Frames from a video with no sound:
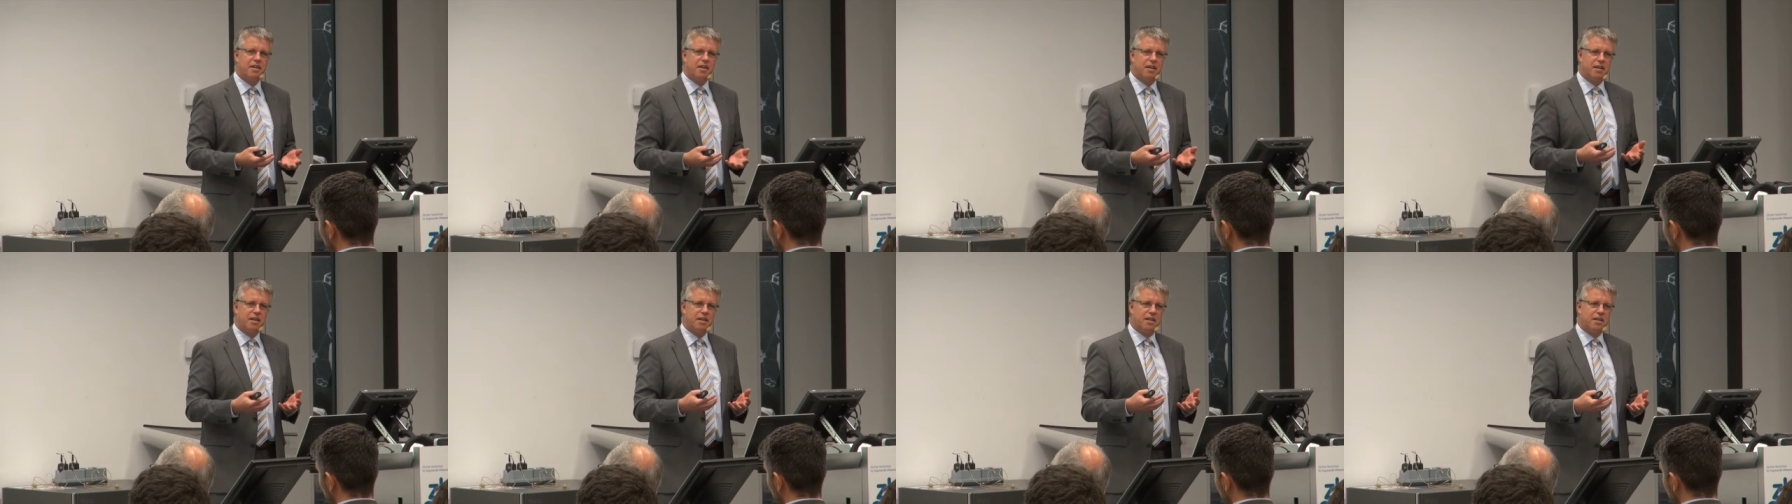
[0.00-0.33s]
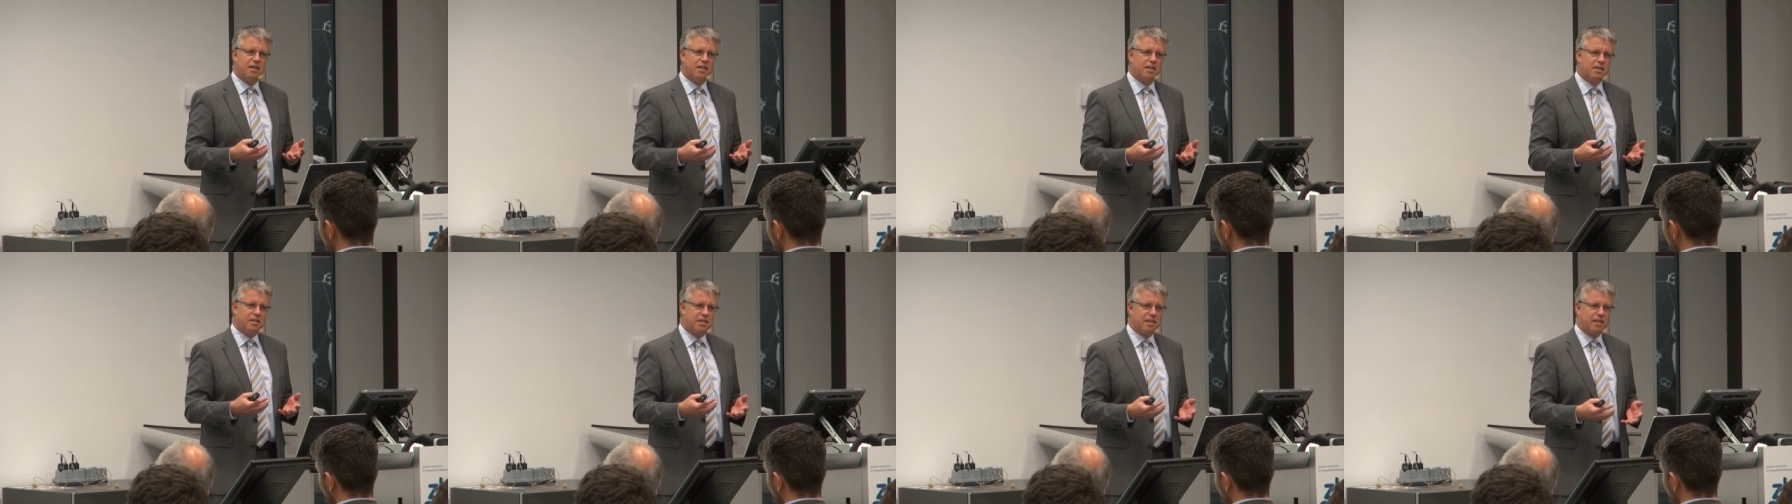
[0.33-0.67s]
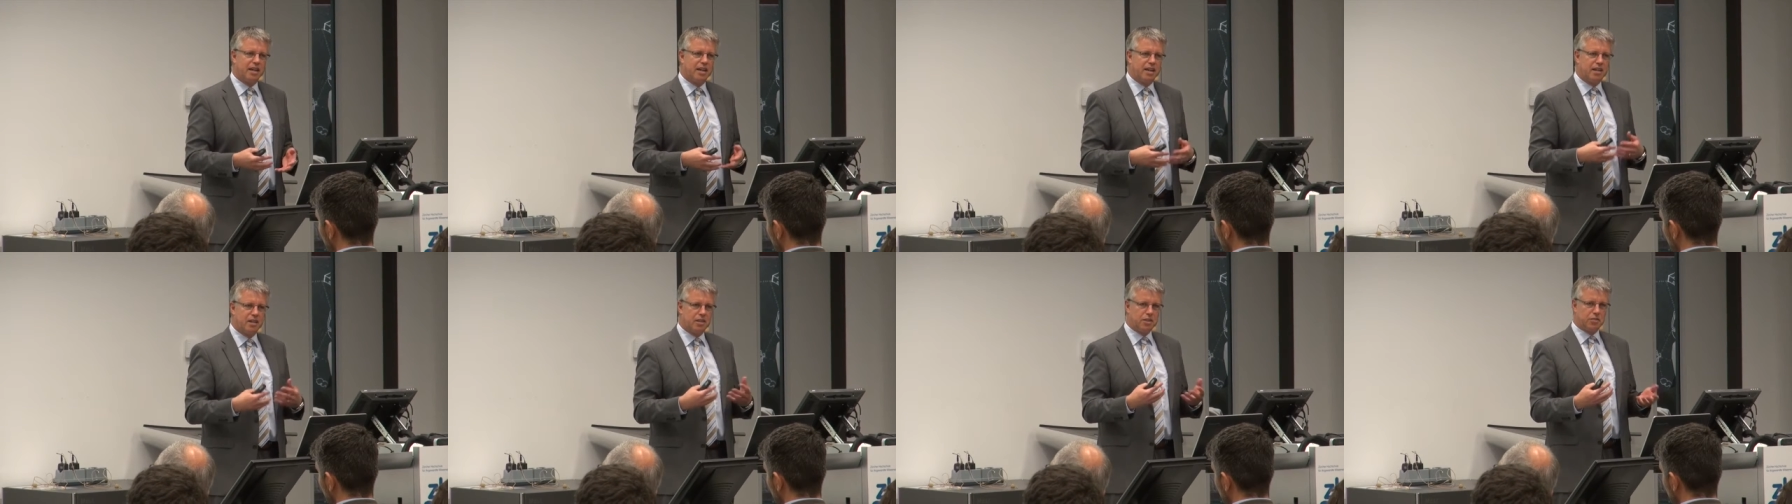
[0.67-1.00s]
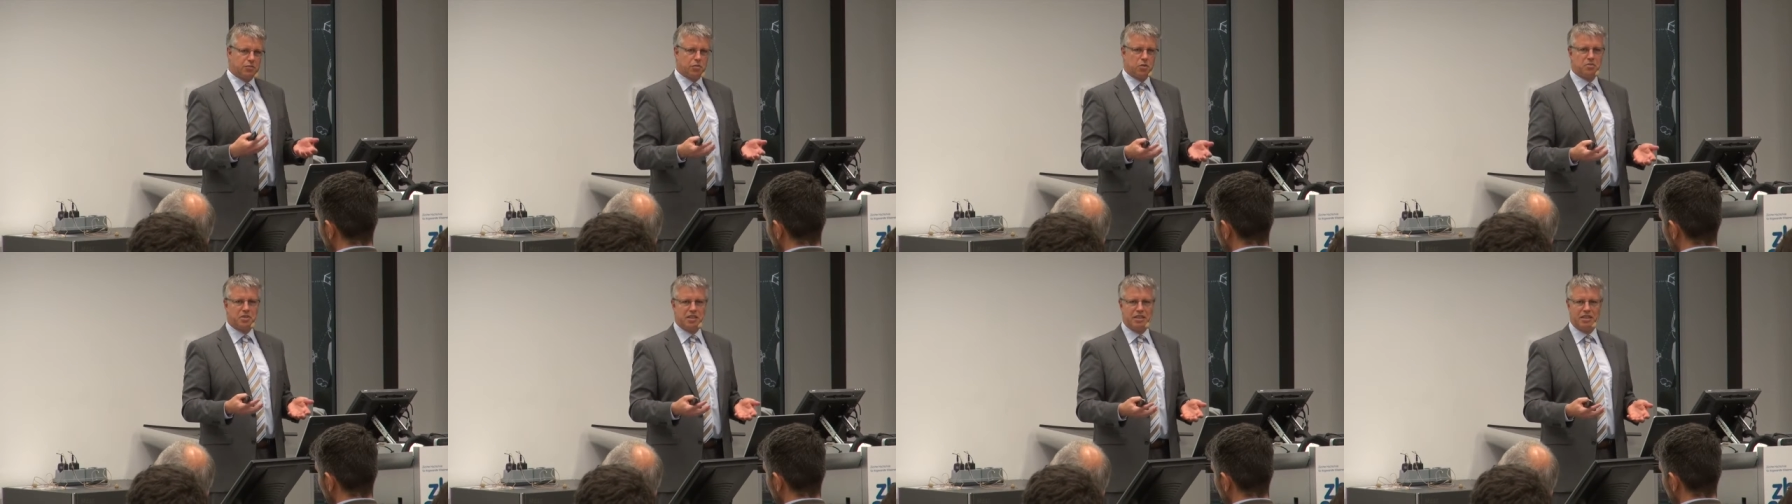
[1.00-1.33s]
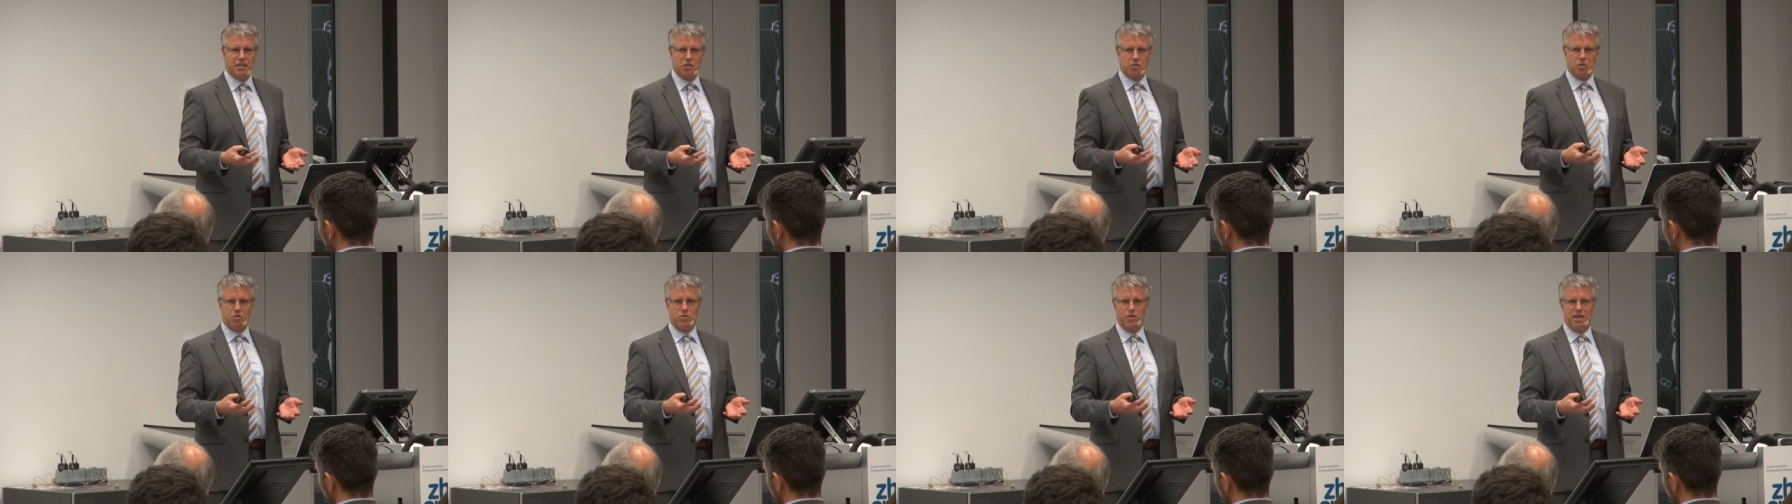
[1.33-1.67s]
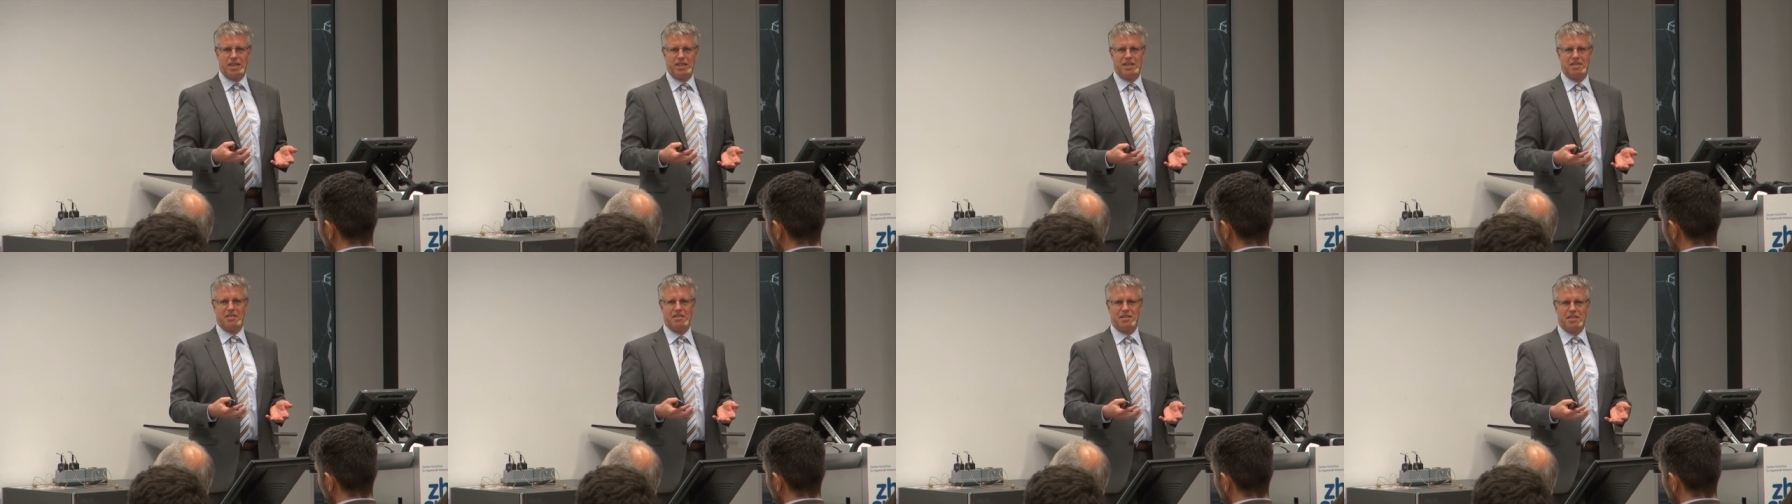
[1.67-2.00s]
the guys from Silicon
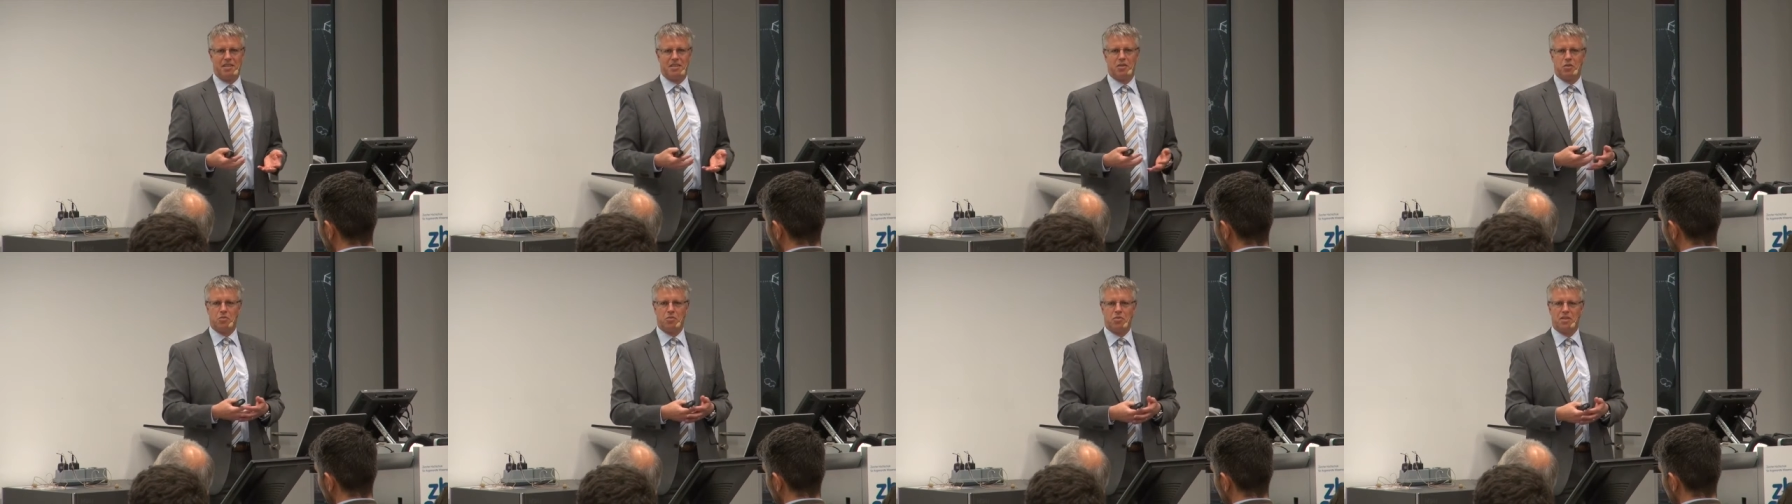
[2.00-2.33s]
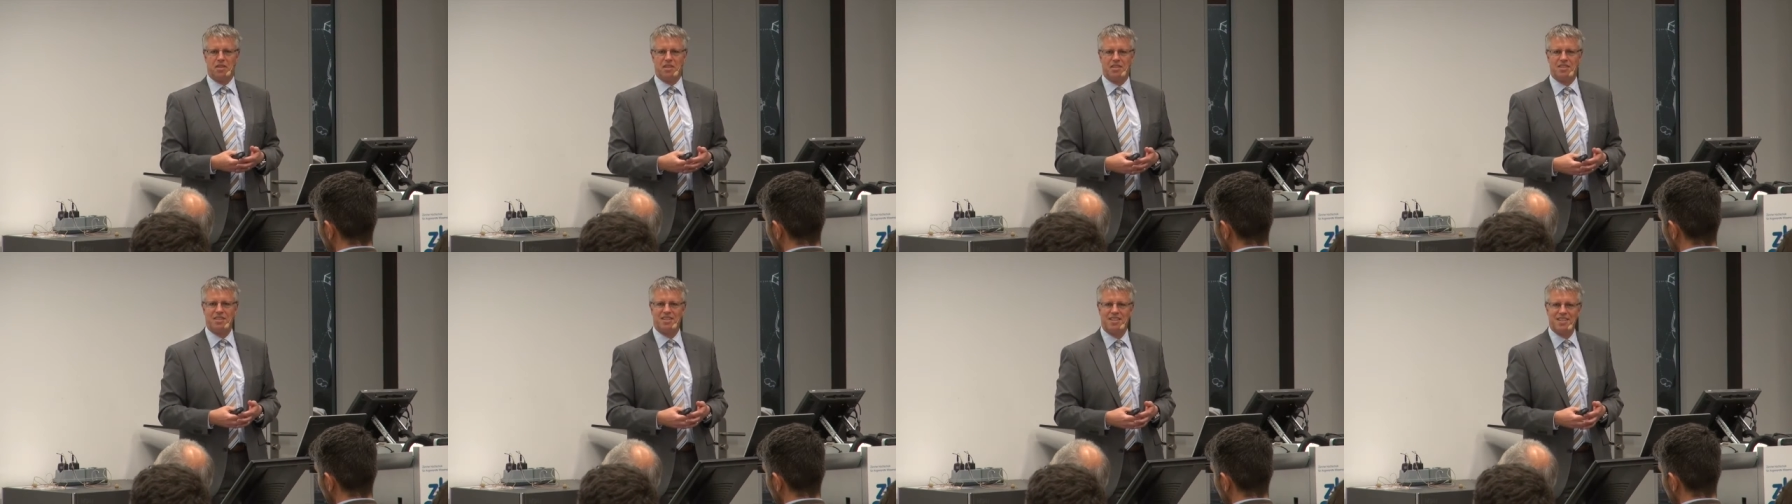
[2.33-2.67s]
Valley think of it.